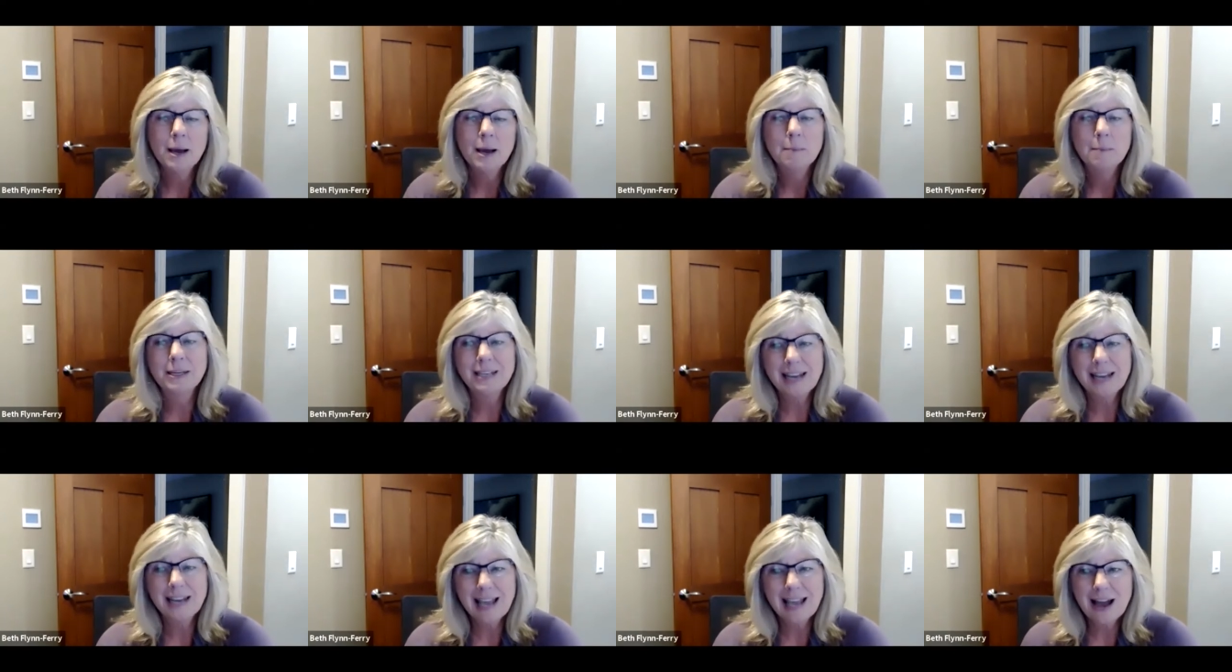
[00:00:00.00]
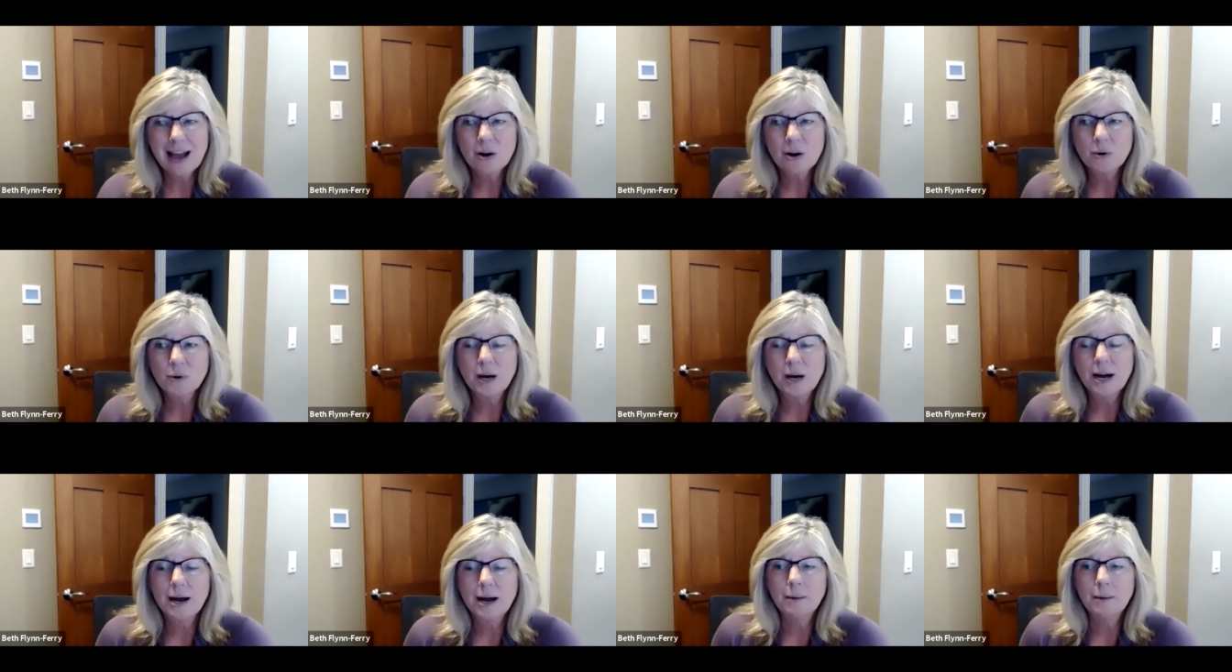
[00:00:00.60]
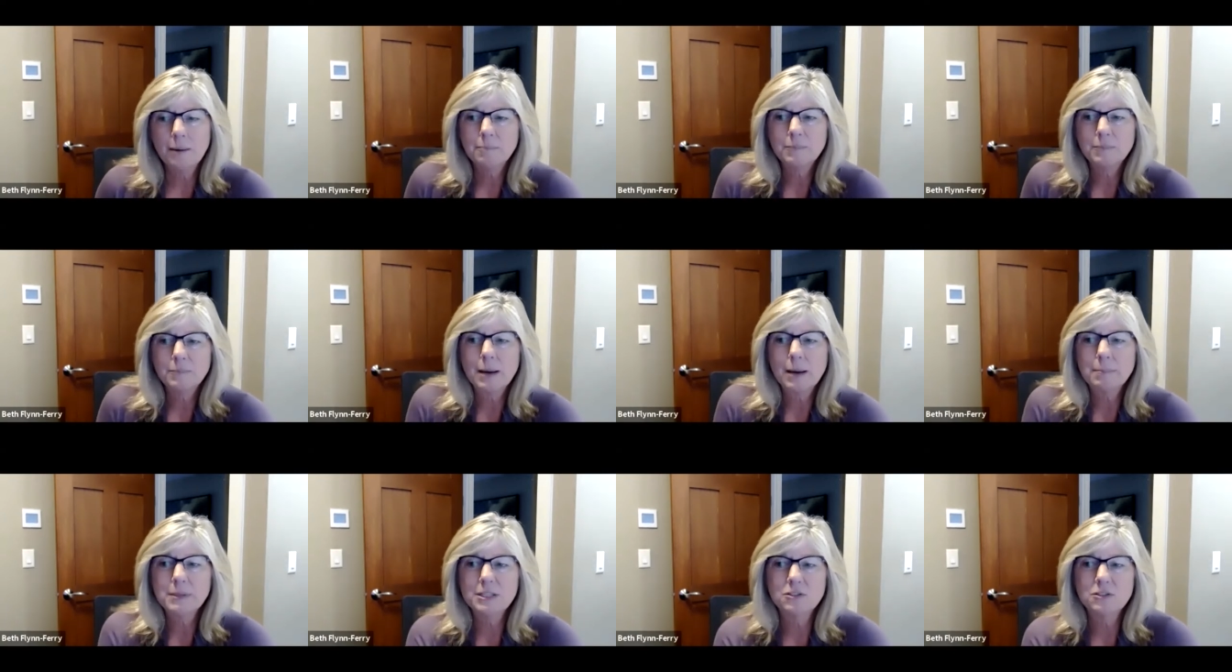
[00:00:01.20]
But now um,
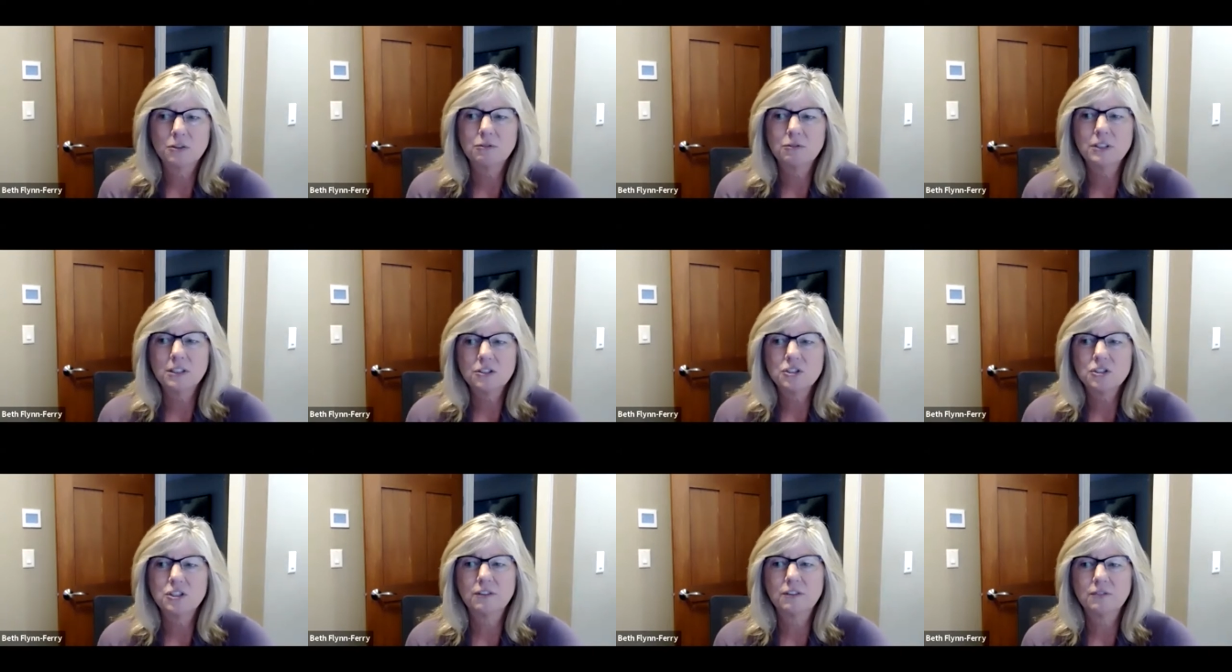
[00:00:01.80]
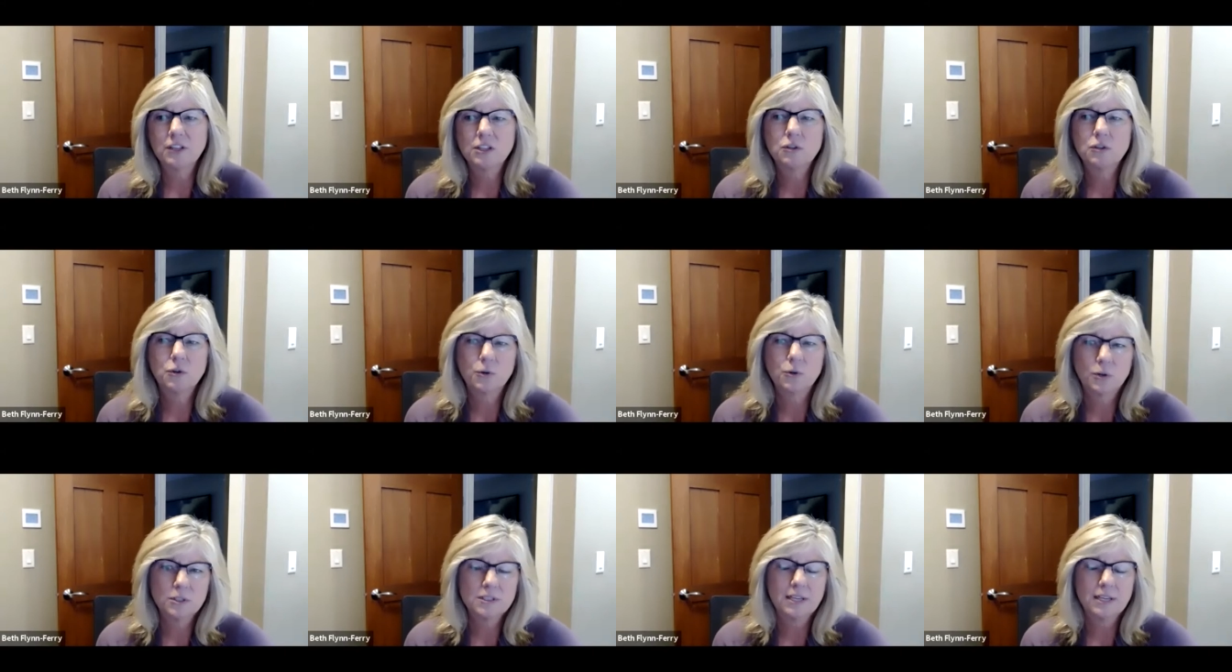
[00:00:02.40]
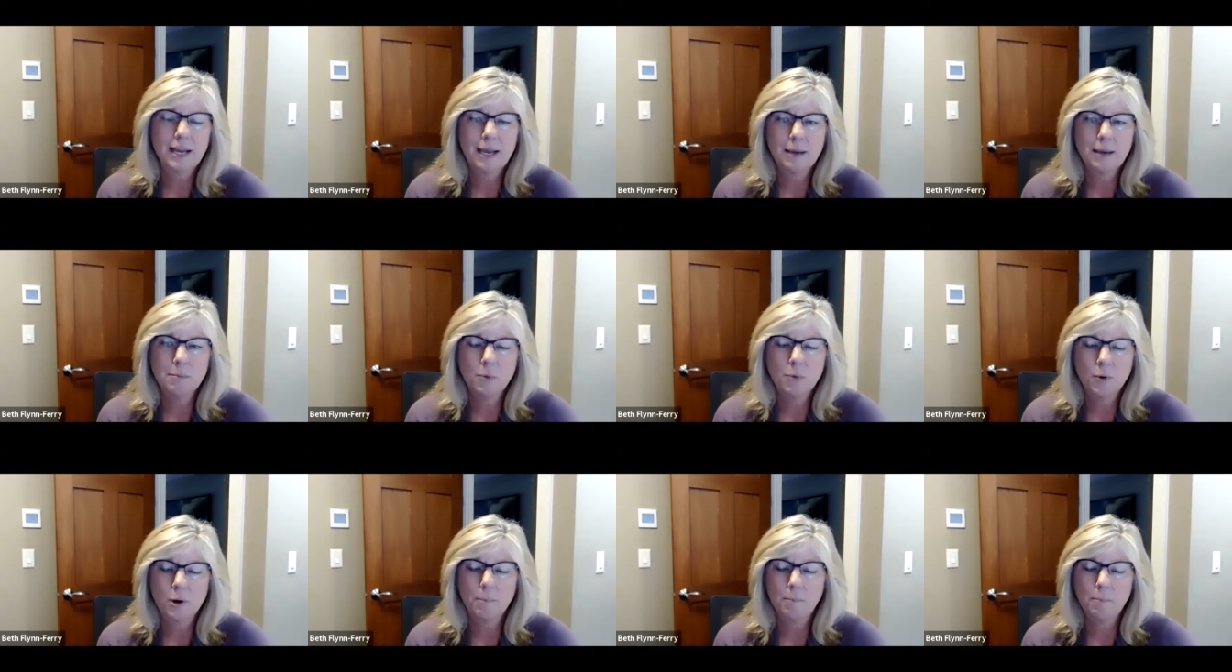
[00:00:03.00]
companies are really shifting towards a
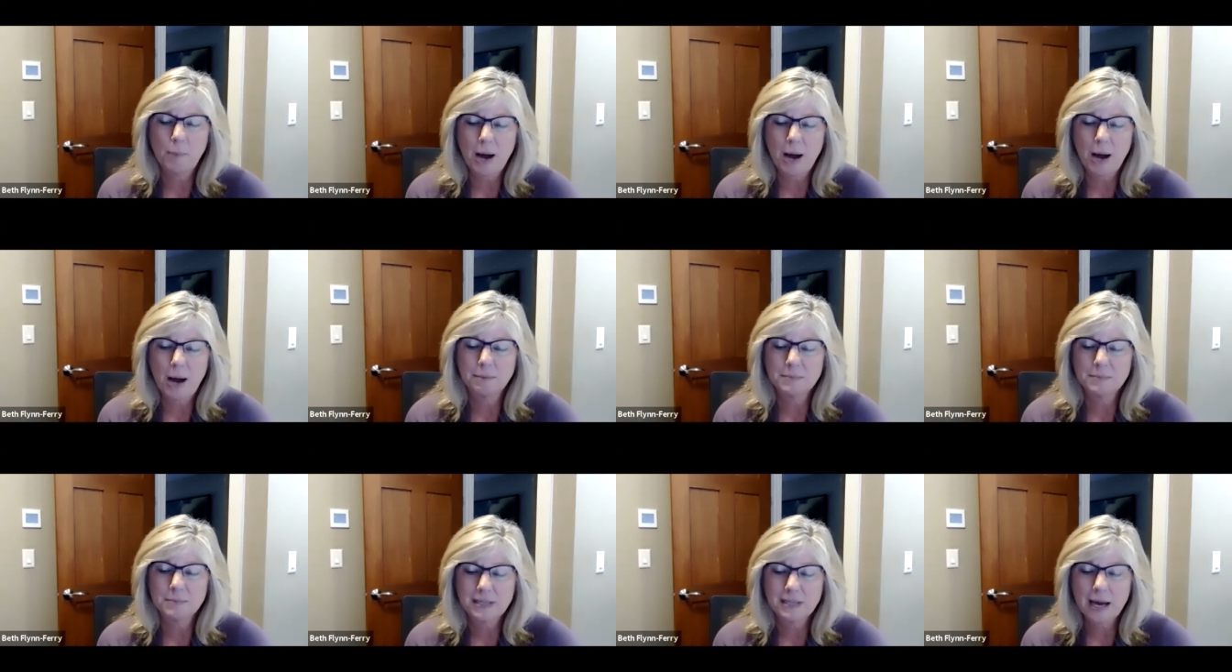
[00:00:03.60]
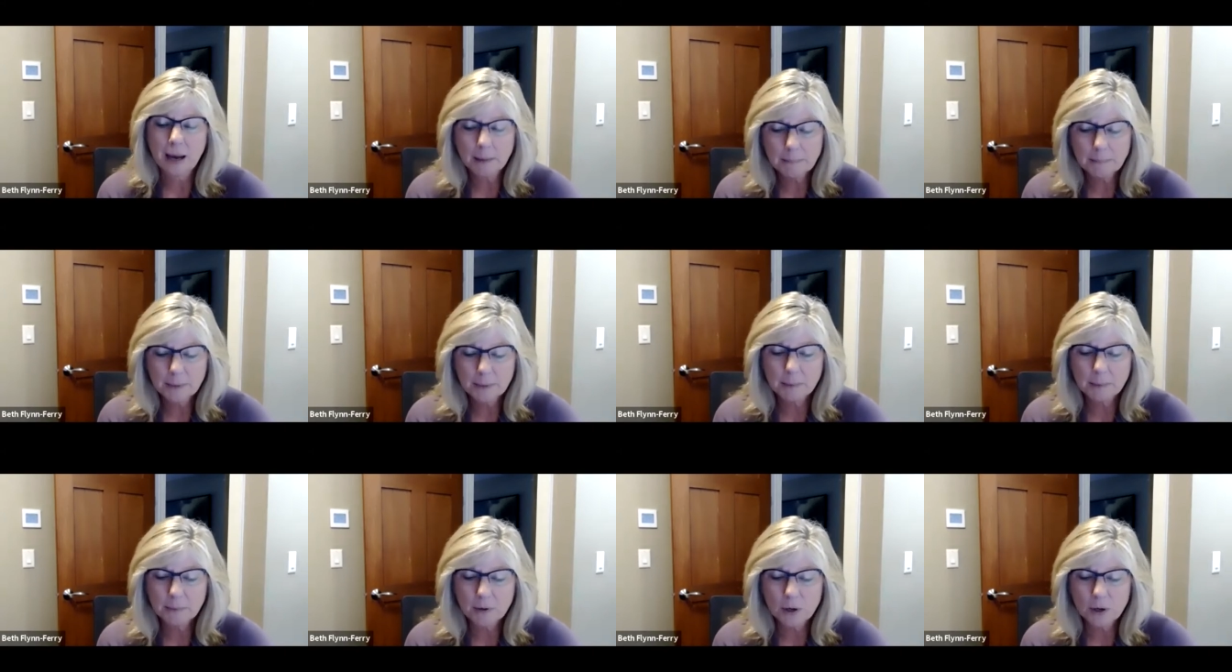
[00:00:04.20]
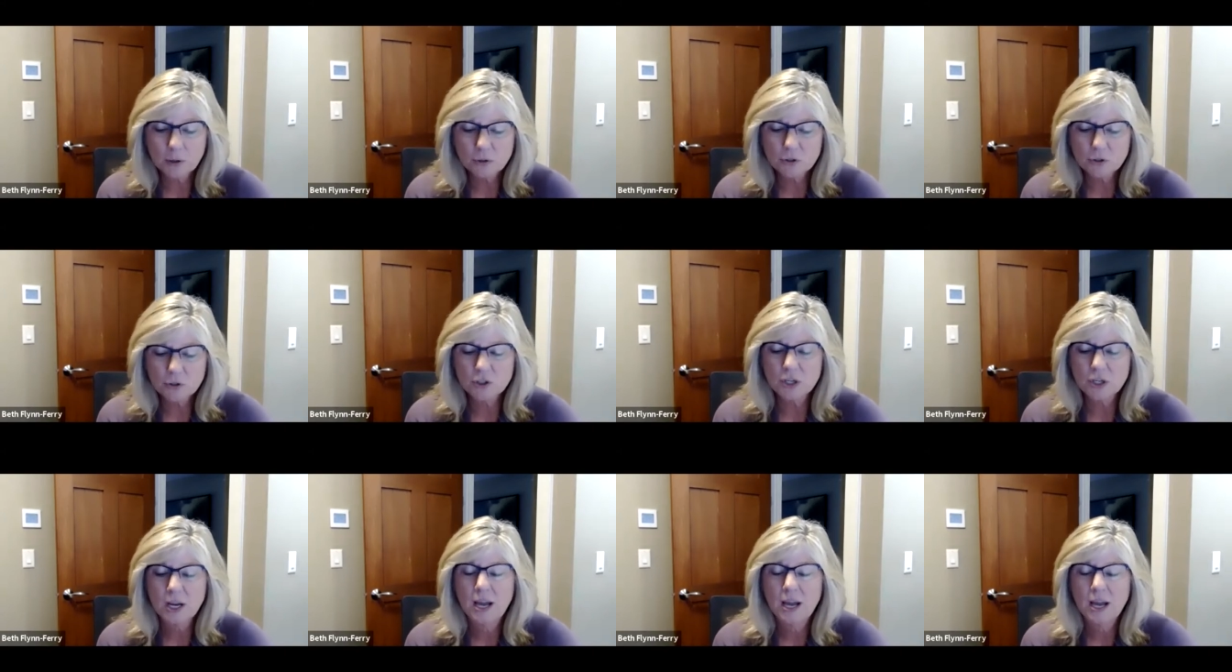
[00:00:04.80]
more bottoms up approach.